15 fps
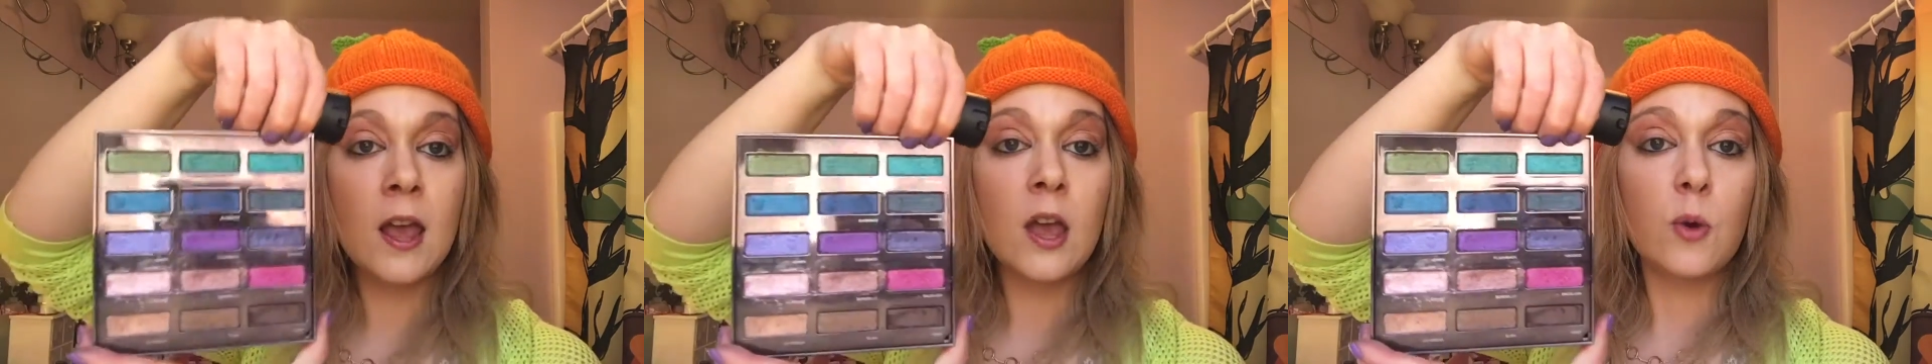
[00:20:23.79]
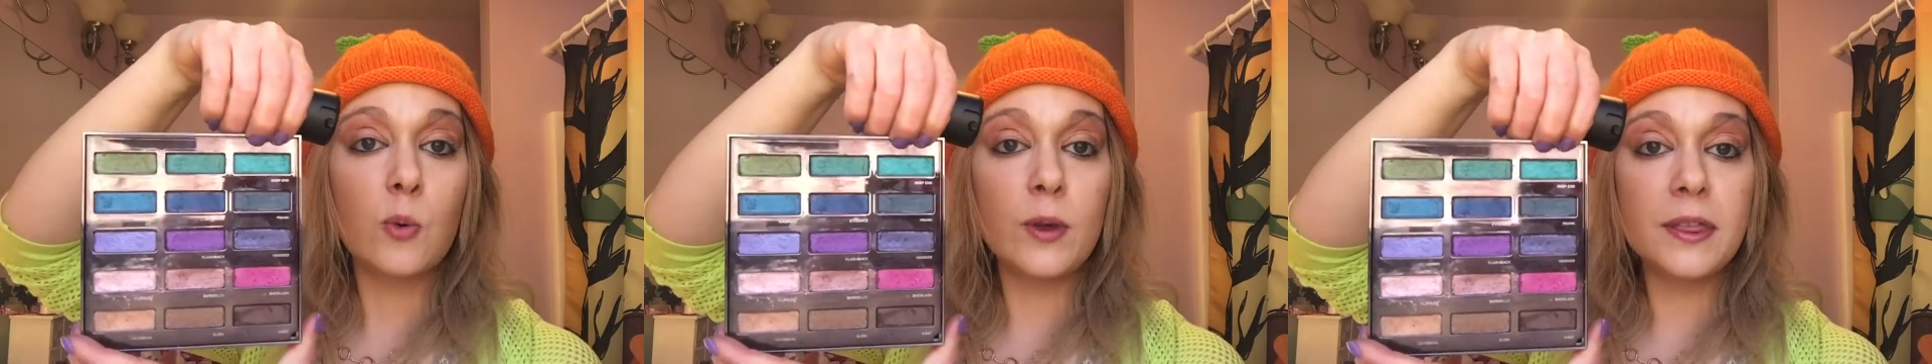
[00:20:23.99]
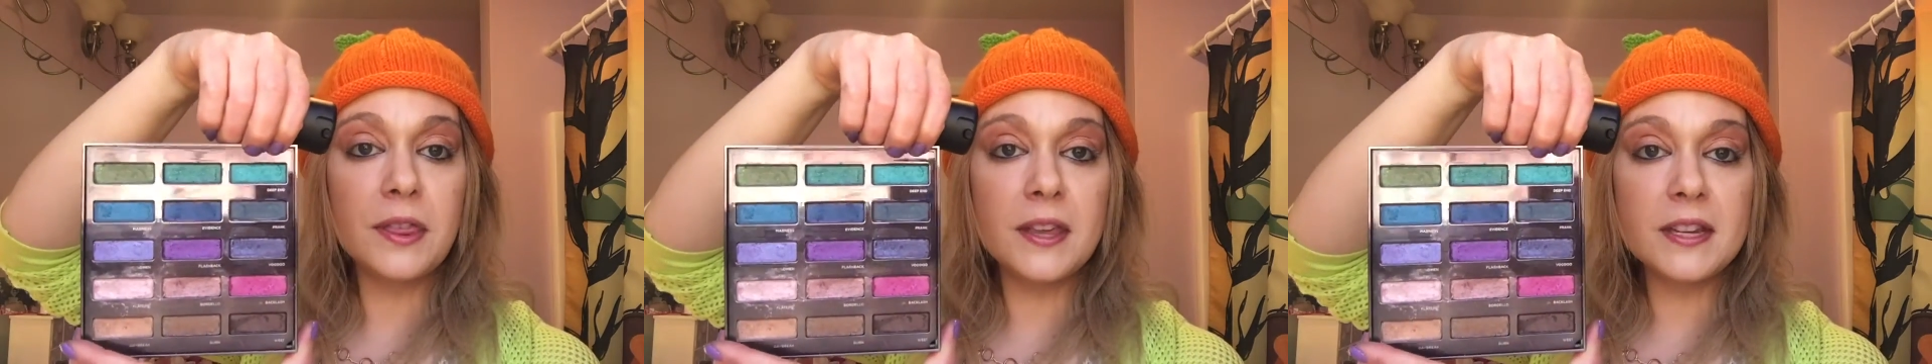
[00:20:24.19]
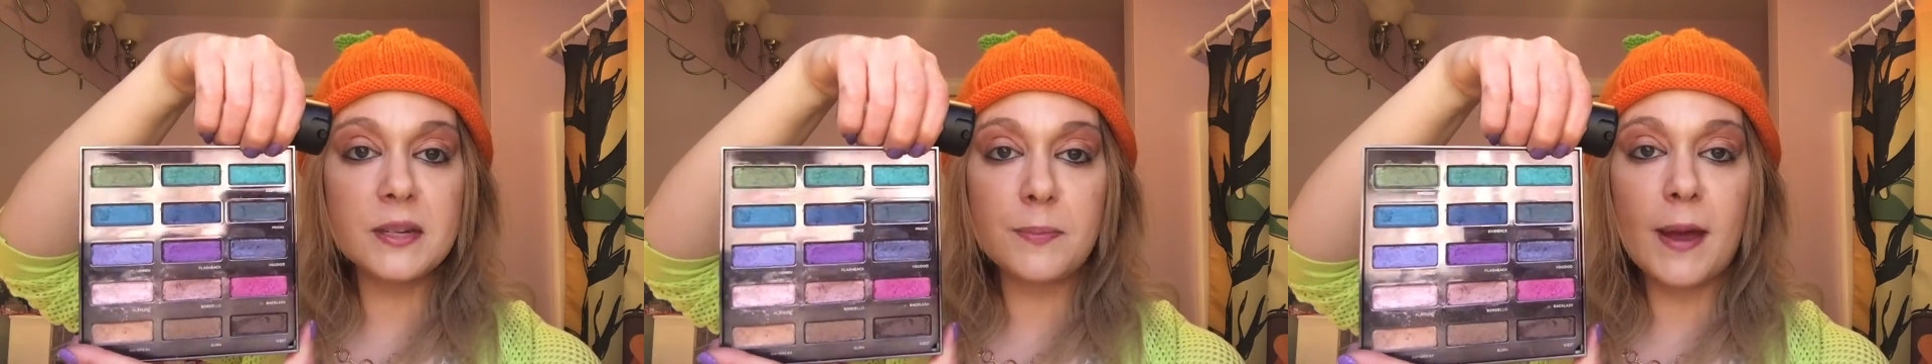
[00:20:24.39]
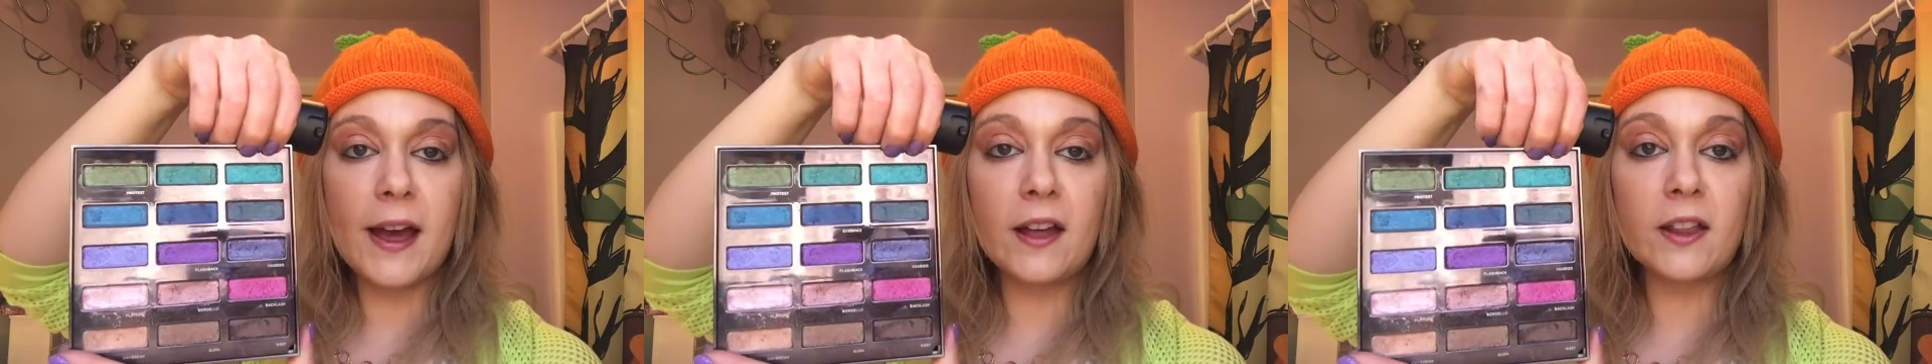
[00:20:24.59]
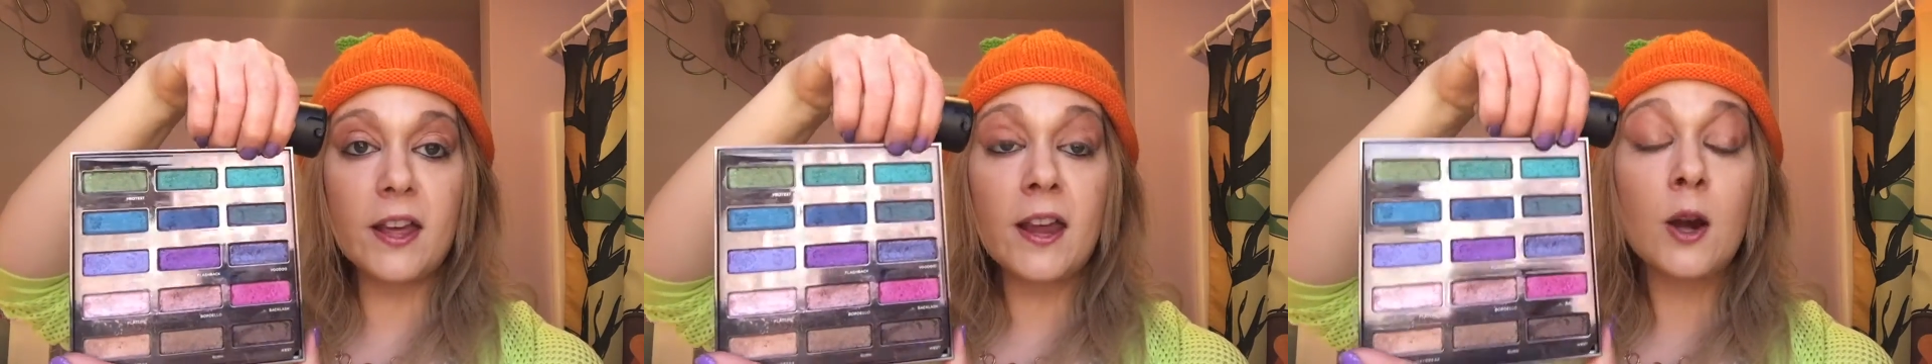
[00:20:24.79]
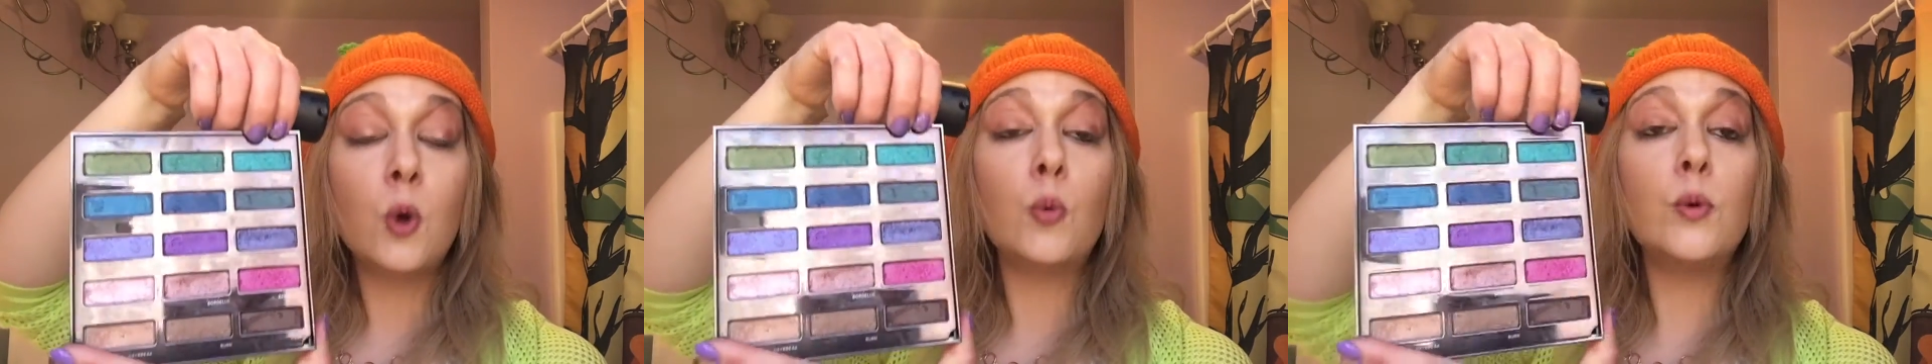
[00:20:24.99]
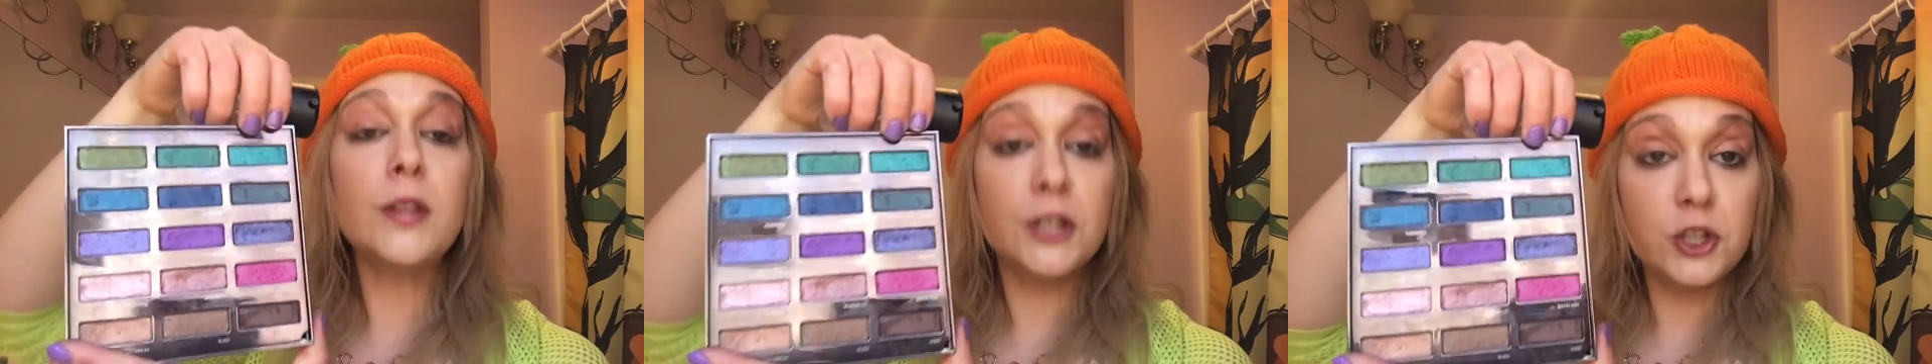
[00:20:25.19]
with this palette
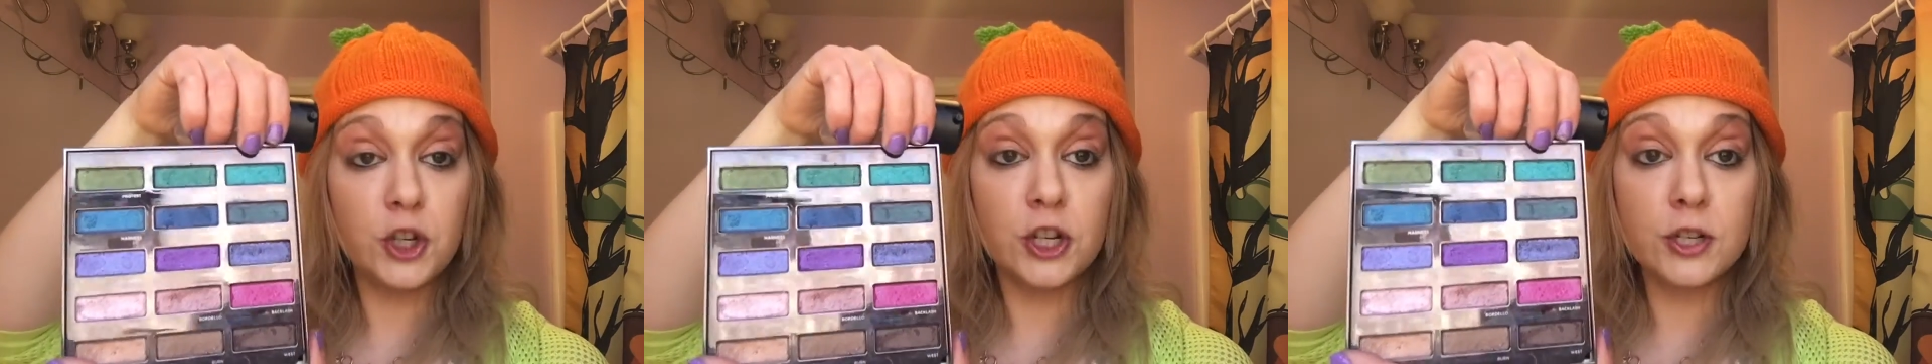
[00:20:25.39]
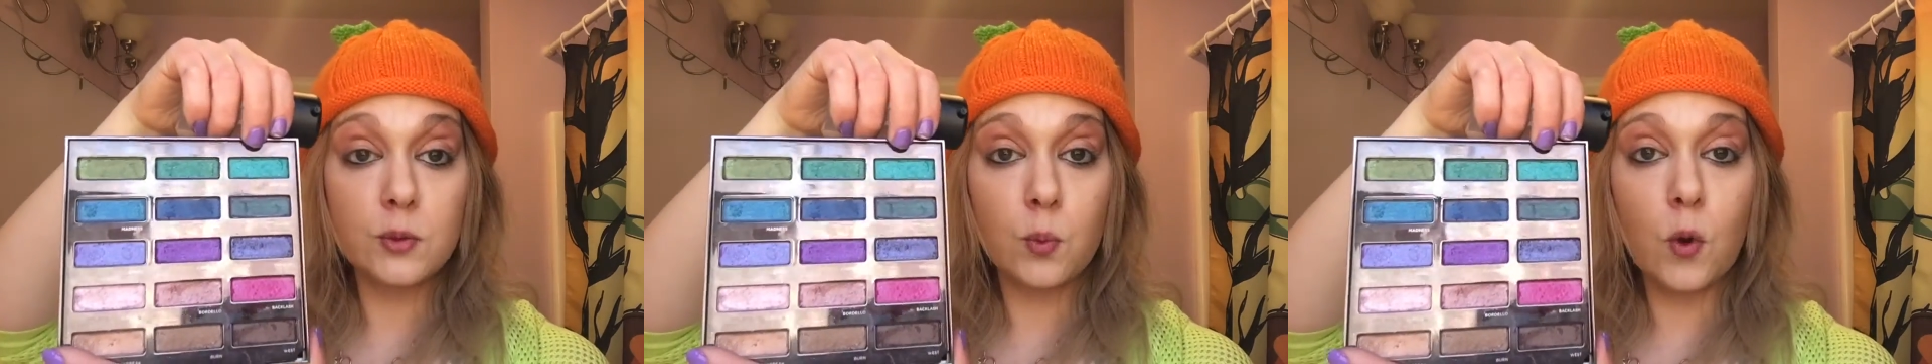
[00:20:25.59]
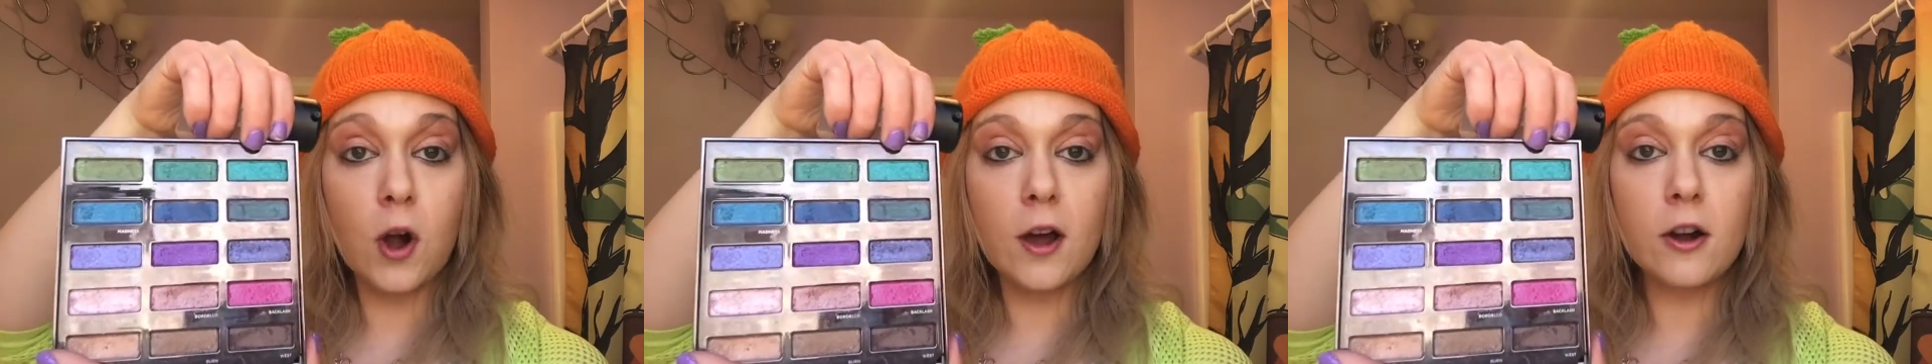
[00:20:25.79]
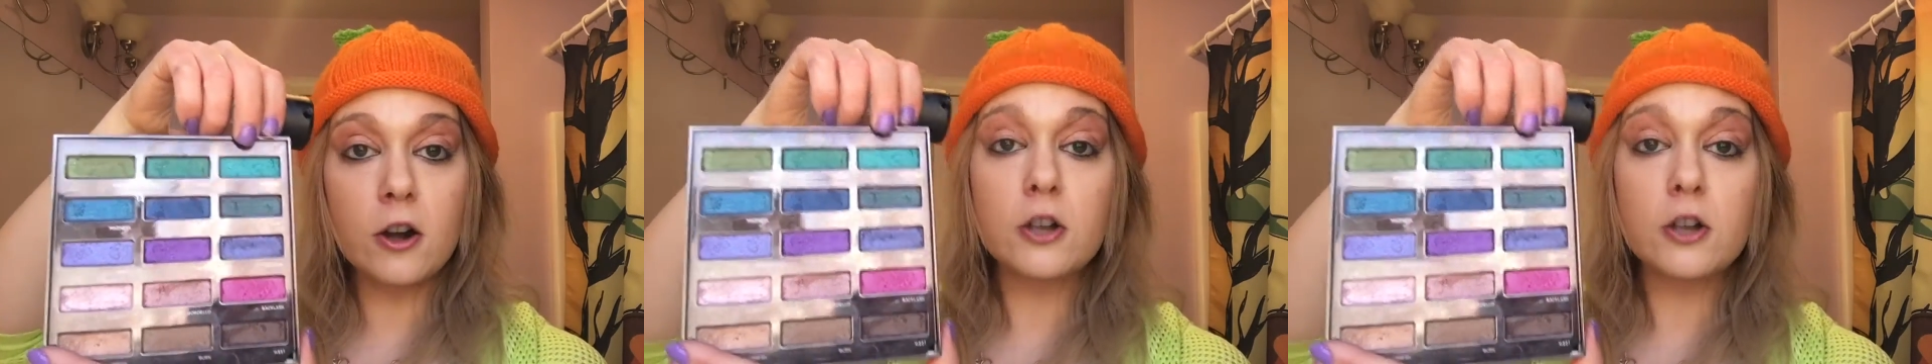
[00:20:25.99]
with just water.